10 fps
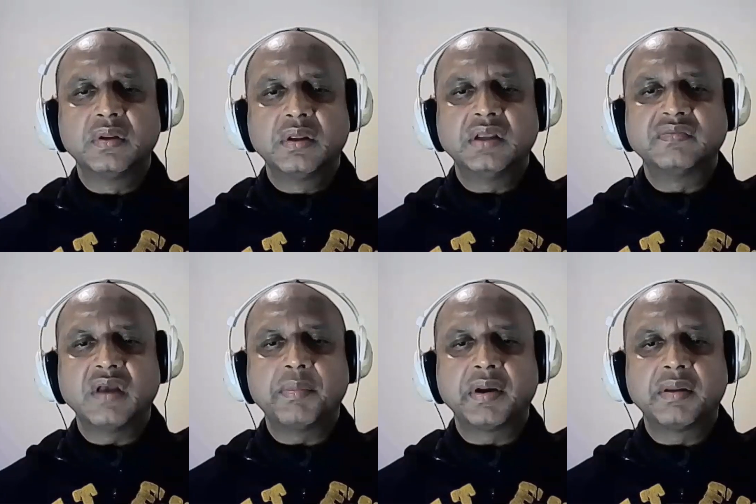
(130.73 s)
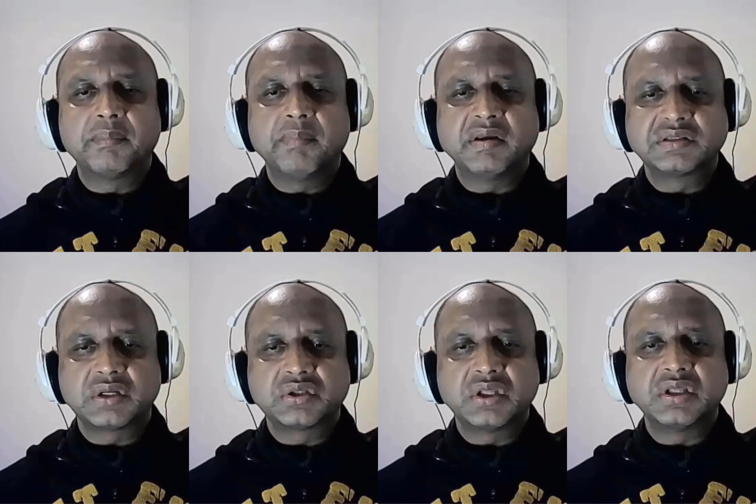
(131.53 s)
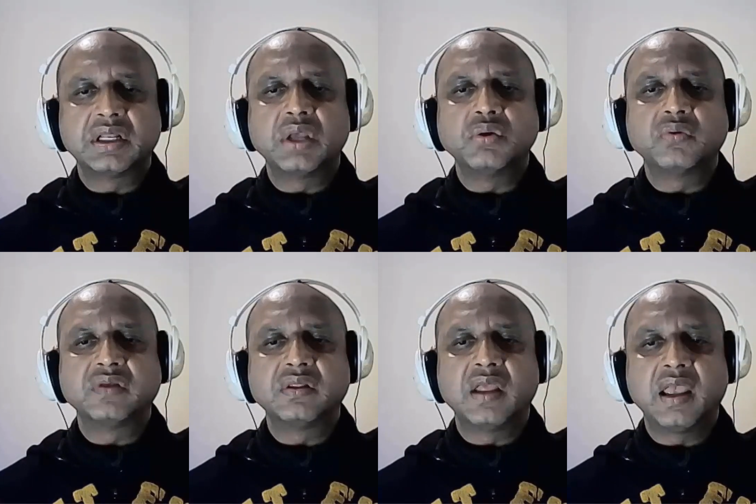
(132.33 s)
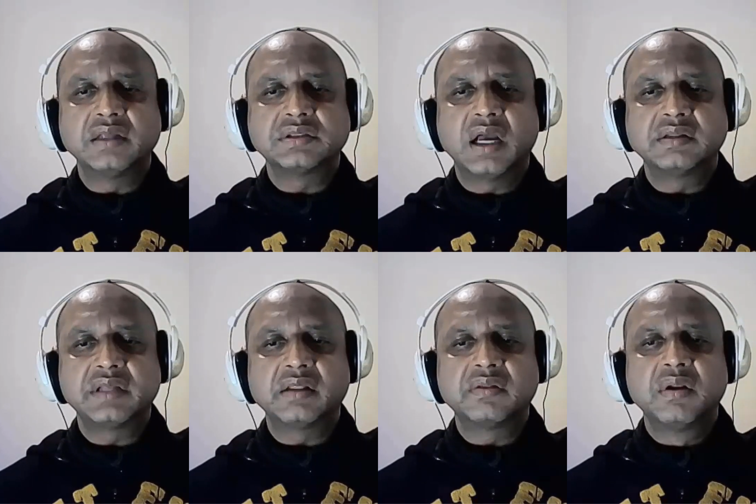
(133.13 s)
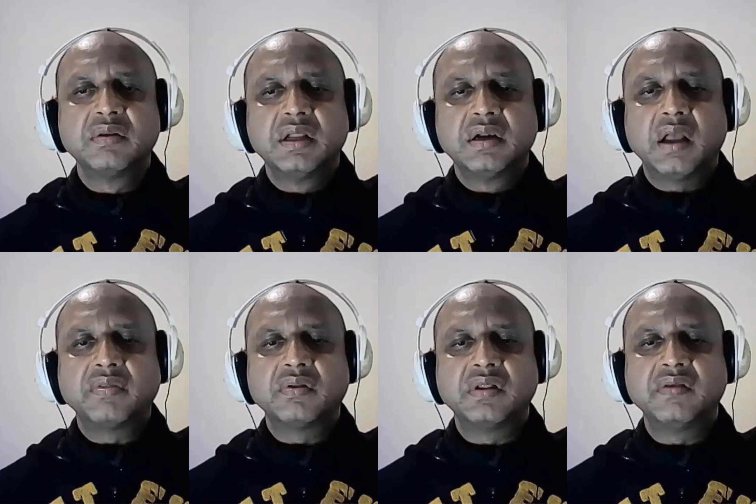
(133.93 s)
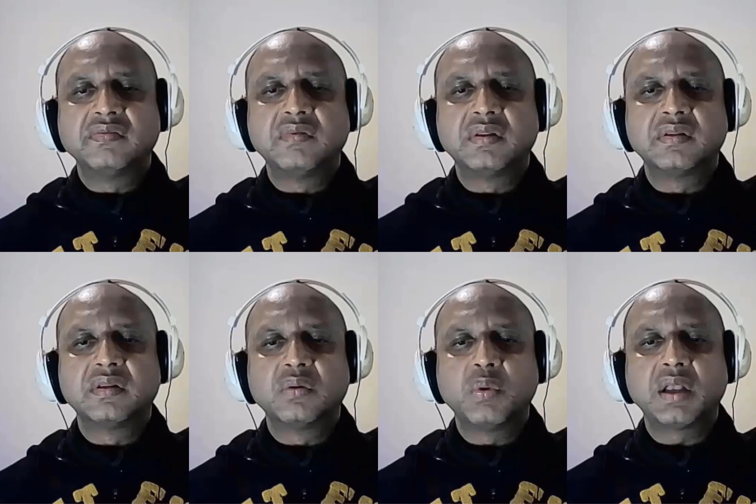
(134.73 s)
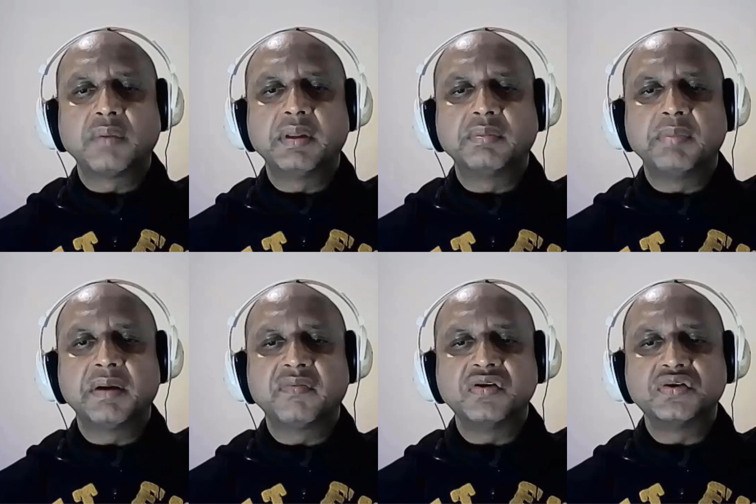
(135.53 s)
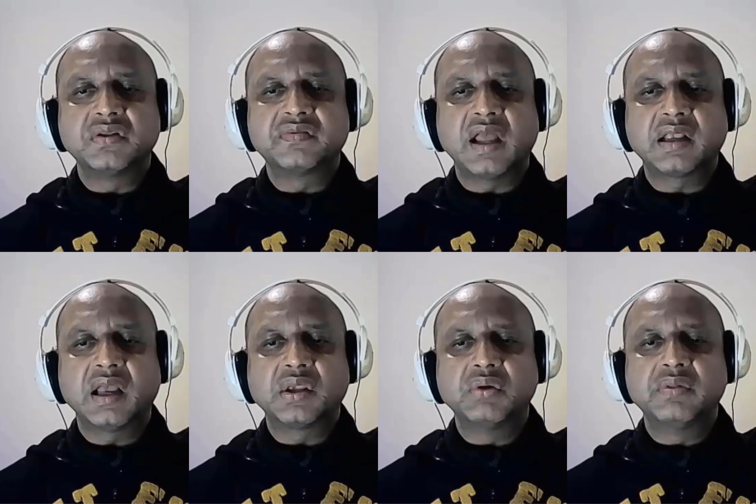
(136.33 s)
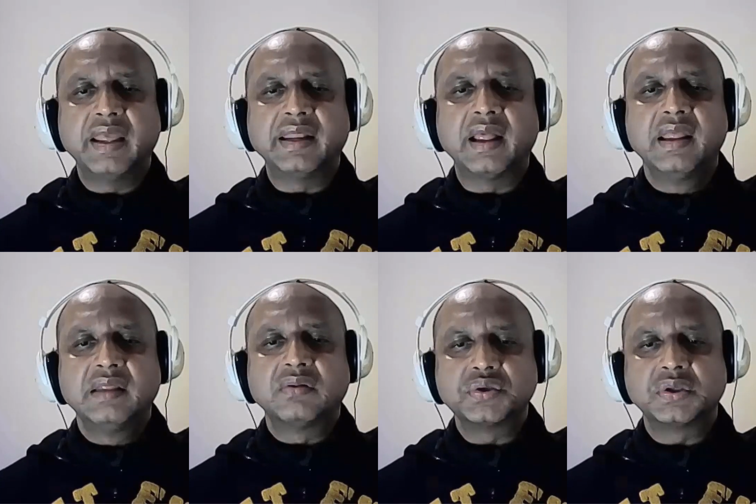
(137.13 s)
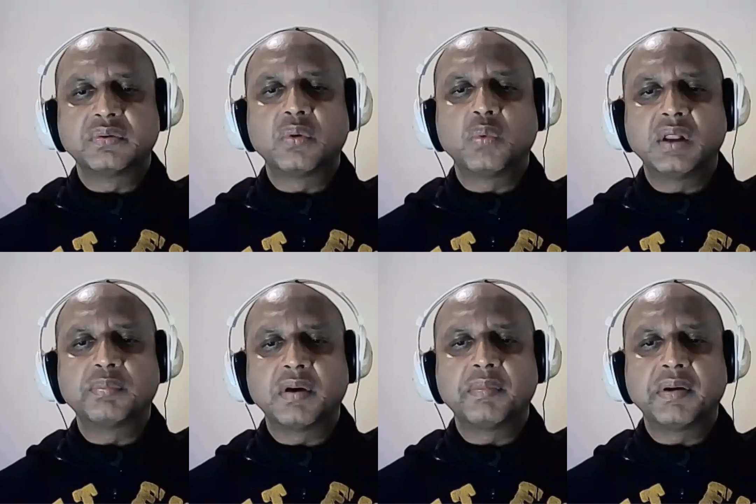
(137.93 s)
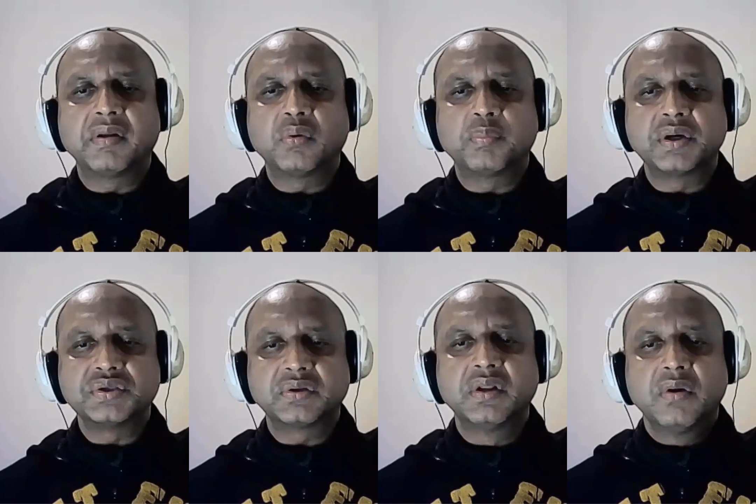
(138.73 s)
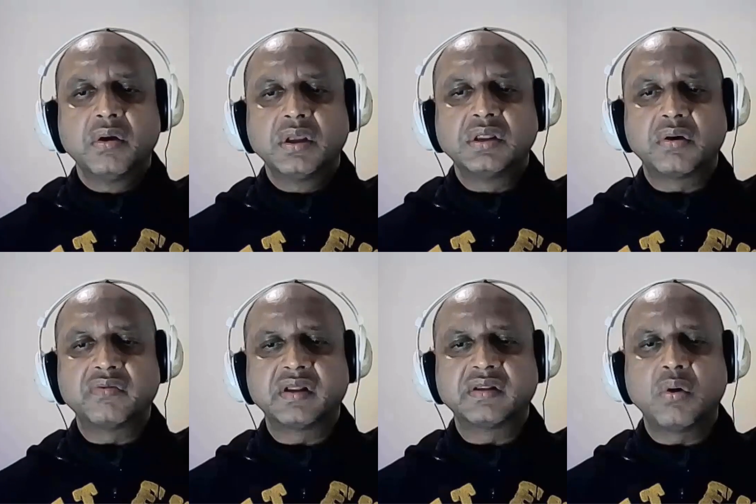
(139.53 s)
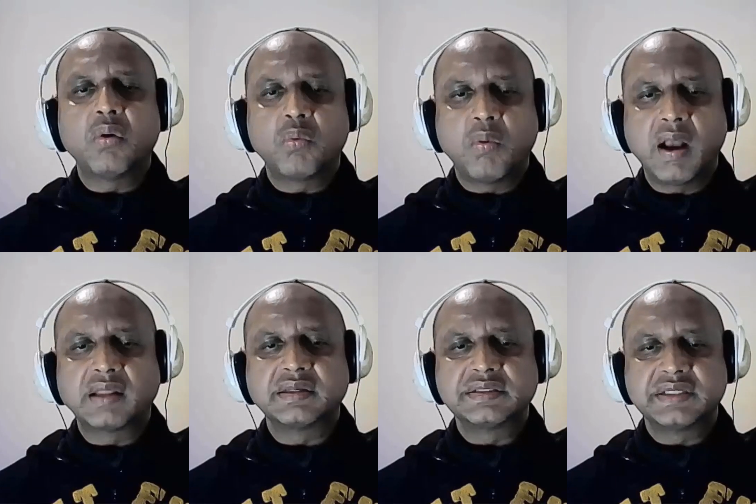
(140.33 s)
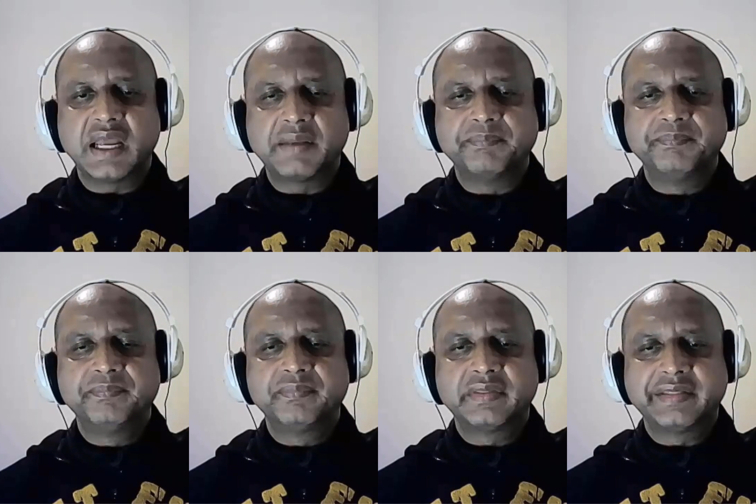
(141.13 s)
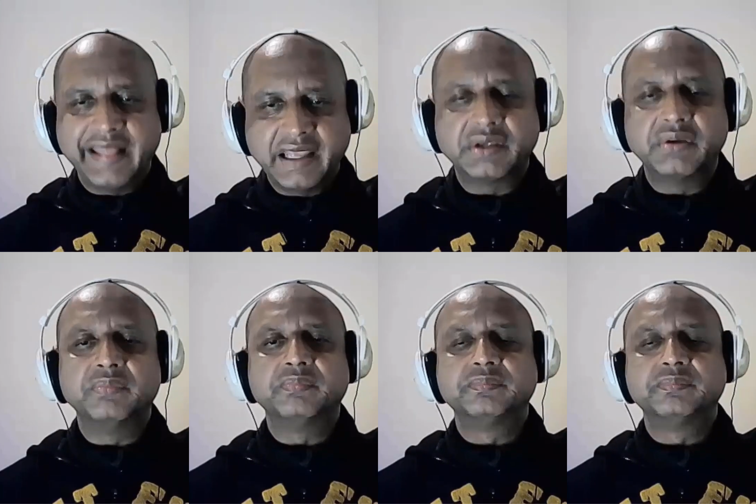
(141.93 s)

In summary, by strategically using the head and tail pointers of a linked list, we can build very efficient stack and queue data structures where all the primary operations run in constant, O1, time. Thank you.